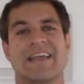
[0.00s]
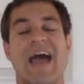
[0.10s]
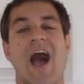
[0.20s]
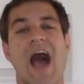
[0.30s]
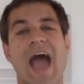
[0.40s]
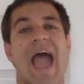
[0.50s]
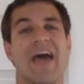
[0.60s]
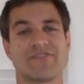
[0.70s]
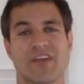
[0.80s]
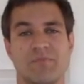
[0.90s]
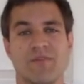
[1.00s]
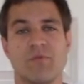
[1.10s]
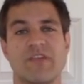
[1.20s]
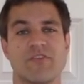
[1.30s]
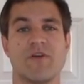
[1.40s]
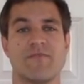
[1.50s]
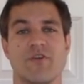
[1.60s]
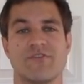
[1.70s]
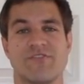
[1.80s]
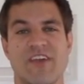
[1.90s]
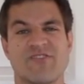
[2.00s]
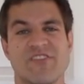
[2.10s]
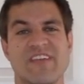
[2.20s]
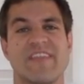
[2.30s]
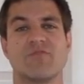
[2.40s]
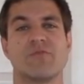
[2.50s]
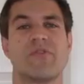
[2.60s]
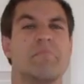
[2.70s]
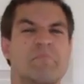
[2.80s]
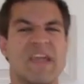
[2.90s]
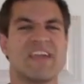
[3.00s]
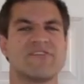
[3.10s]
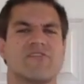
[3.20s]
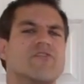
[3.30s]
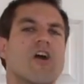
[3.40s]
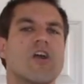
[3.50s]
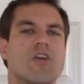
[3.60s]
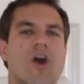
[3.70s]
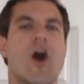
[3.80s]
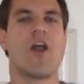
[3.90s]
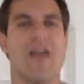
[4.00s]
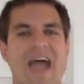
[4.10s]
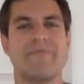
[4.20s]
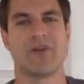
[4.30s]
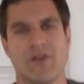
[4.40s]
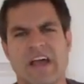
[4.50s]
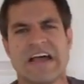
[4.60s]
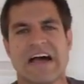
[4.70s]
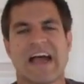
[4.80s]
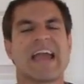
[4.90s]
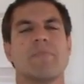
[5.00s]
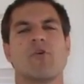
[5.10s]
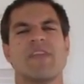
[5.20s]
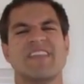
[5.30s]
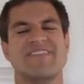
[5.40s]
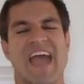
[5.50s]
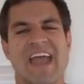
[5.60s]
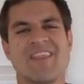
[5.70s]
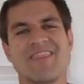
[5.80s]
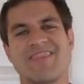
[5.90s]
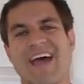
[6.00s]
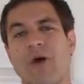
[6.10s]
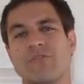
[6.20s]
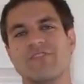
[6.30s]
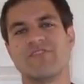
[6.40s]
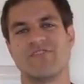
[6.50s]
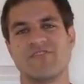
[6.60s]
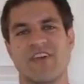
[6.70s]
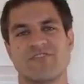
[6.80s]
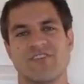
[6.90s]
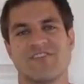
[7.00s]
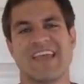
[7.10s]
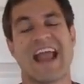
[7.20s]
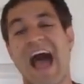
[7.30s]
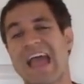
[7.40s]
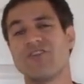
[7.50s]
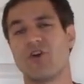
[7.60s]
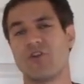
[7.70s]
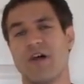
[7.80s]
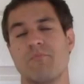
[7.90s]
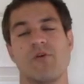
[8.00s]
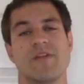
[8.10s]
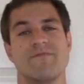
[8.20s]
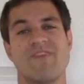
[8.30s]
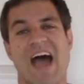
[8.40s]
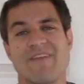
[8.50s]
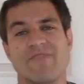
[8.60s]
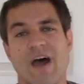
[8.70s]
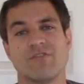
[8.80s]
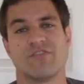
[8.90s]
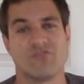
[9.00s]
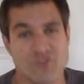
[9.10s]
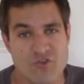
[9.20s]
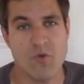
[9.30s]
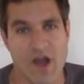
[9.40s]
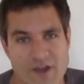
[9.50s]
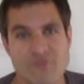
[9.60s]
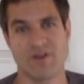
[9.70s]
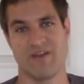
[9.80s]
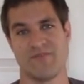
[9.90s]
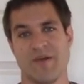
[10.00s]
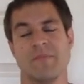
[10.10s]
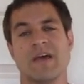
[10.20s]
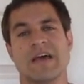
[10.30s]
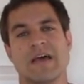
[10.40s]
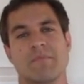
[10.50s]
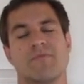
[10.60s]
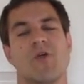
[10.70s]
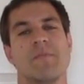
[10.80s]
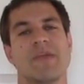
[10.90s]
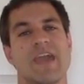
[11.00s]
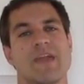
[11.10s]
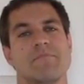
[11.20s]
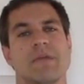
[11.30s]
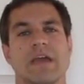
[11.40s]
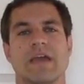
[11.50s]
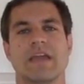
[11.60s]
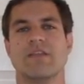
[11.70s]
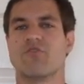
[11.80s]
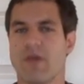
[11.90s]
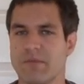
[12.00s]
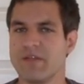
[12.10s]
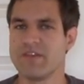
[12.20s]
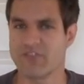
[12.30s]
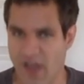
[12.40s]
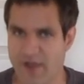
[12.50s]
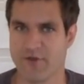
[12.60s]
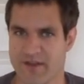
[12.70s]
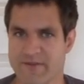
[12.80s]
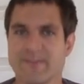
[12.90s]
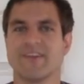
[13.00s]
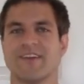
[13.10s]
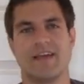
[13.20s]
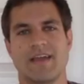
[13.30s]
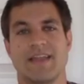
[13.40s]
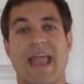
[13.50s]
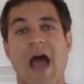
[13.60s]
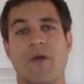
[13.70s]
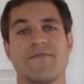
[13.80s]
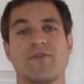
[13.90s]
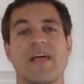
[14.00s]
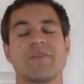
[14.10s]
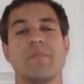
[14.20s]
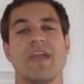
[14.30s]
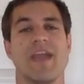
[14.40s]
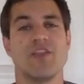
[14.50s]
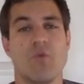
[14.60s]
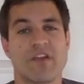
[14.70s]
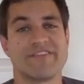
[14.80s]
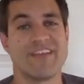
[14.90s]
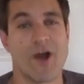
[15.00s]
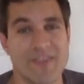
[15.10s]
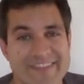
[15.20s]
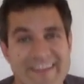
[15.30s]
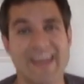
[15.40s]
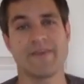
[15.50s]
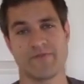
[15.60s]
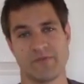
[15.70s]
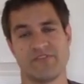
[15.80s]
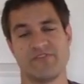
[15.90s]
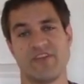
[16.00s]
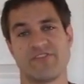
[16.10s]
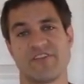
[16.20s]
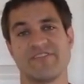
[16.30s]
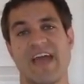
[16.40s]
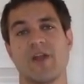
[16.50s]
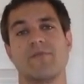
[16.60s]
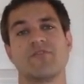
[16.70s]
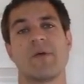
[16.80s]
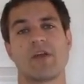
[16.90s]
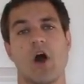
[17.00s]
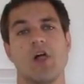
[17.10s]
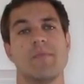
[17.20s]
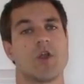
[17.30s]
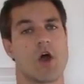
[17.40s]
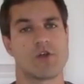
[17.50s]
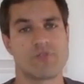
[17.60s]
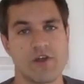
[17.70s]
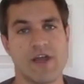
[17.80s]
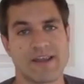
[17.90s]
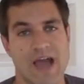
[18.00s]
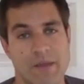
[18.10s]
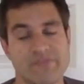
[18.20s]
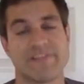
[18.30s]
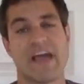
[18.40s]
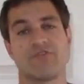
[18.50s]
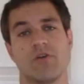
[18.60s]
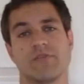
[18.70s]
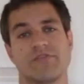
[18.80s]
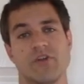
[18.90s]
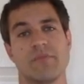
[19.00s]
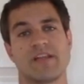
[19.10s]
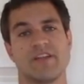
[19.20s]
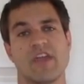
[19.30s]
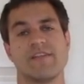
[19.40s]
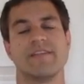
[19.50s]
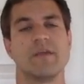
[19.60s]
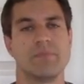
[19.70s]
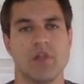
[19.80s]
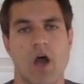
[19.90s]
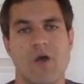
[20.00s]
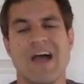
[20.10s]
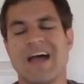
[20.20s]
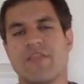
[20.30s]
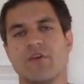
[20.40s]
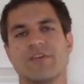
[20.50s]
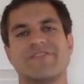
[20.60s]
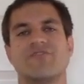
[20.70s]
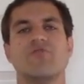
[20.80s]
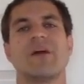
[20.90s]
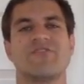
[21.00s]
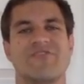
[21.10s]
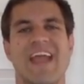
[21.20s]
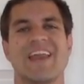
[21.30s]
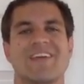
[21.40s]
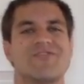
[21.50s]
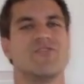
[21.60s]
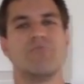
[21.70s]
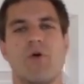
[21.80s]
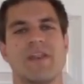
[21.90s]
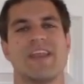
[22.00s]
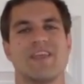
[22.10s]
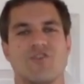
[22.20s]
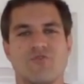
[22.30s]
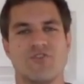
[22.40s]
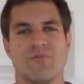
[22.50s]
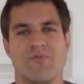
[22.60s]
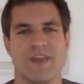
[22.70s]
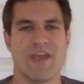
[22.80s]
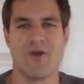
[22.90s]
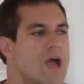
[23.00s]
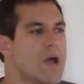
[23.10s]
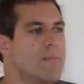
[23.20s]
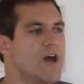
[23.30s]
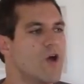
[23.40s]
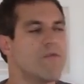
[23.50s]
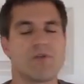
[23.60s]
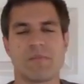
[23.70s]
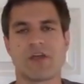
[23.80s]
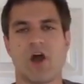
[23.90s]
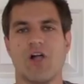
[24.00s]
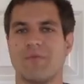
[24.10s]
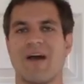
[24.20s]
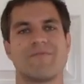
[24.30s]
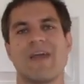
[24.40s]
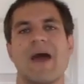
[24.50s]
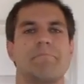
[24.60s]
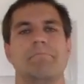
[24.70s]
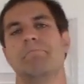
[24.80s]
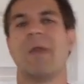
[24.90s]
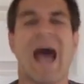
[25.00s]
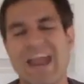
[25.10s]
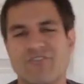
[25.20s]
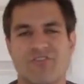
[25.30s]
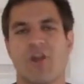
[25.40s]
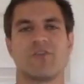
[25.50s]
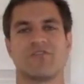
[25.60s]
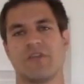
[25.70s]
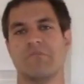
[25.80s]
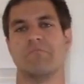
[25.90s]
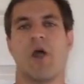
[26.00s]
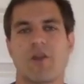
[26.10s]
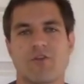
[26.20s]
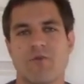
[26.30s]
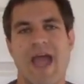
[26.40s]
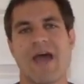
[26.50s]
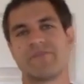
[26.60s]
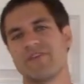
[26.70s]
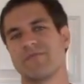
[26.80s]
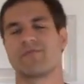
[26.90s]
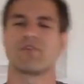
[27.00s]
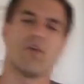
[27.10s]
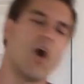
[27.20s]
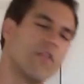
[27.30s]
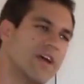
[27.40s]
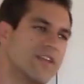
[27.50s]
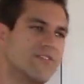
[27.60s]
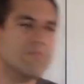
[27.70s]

Now, I asked a couple of weeks ago for your suggestions, and this was the biggest Doug car ever. I got more than 10,000 suggestions, and I totaled up more than 5,200 of them before I became incredibly tired of it. Now, if you're like me and you want to see all the data from the suggestions, head over to my column on autotrader.com/overseer by clicking the link below. There is too much data to put in a YouTube video, but over on my column I've got pie charts and bar graphs of all the